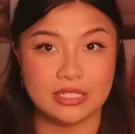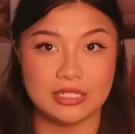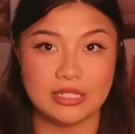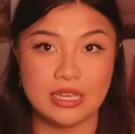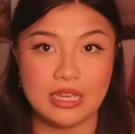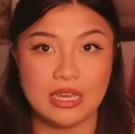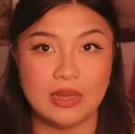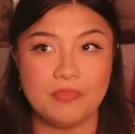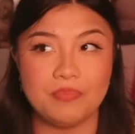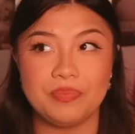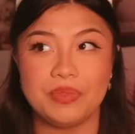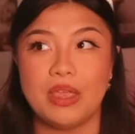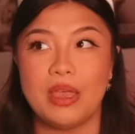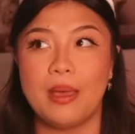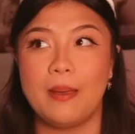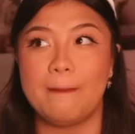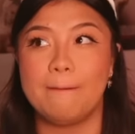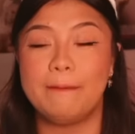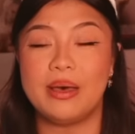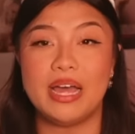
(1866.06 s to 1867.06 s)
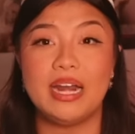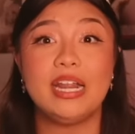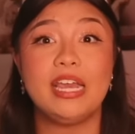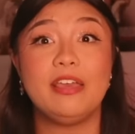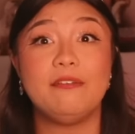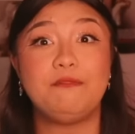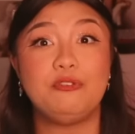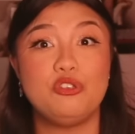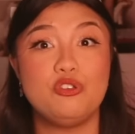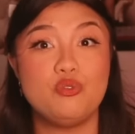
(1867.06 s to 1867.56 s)
scheme. But
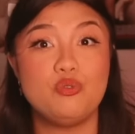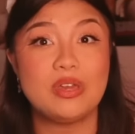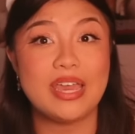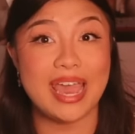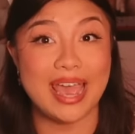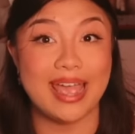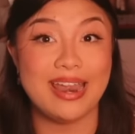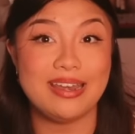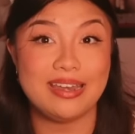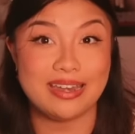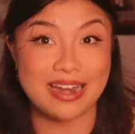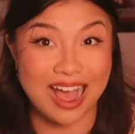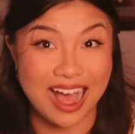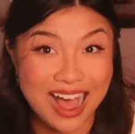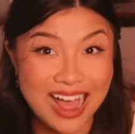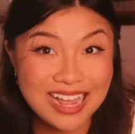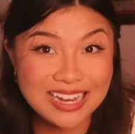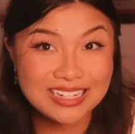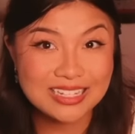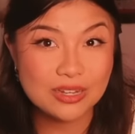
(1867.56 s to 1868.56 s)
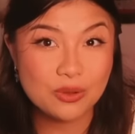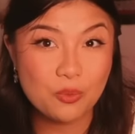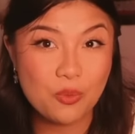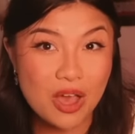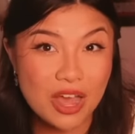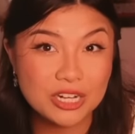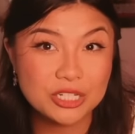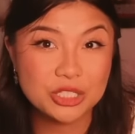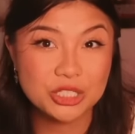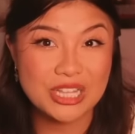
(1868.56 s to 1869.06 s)
if you cannot
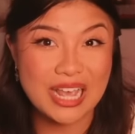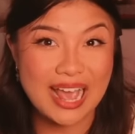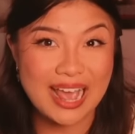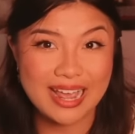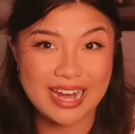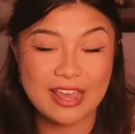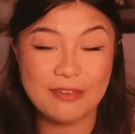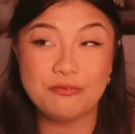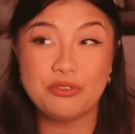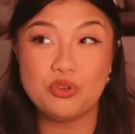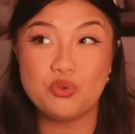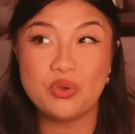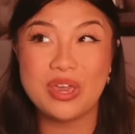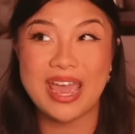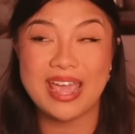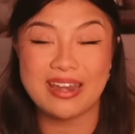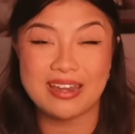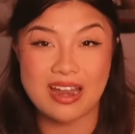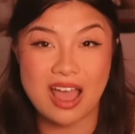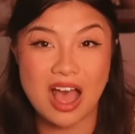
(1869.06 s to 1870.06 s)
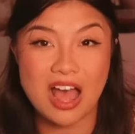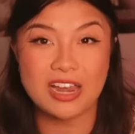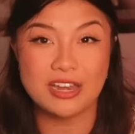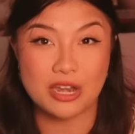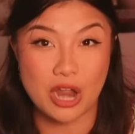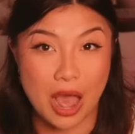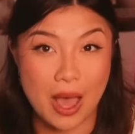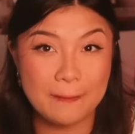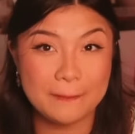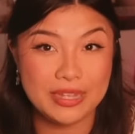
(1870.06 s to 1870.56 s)
watch that, if you cannot
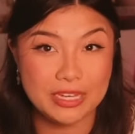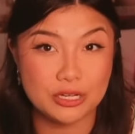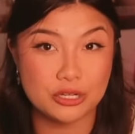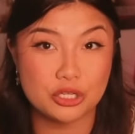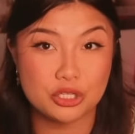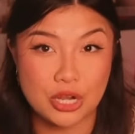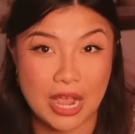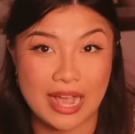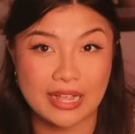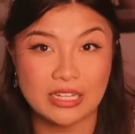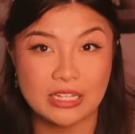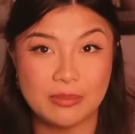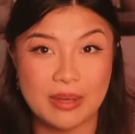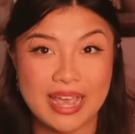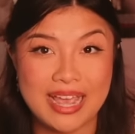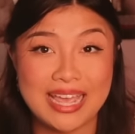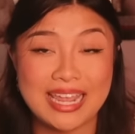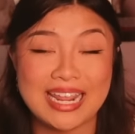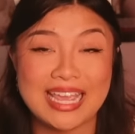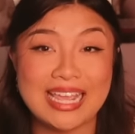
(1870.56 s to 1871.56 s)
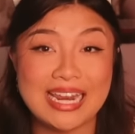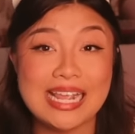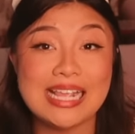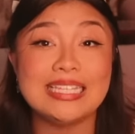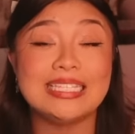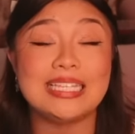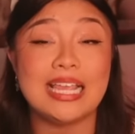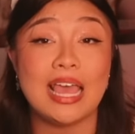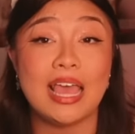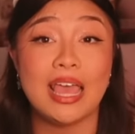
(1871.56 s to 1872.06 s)
not be distracted by it,
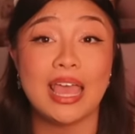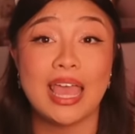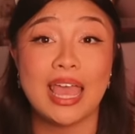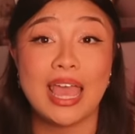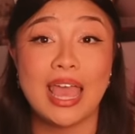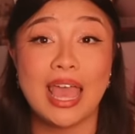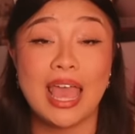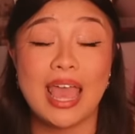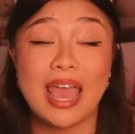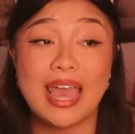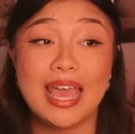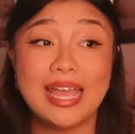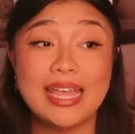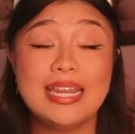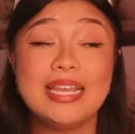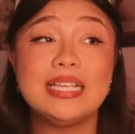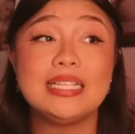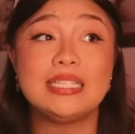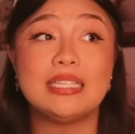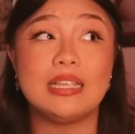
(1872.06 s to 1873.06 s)
it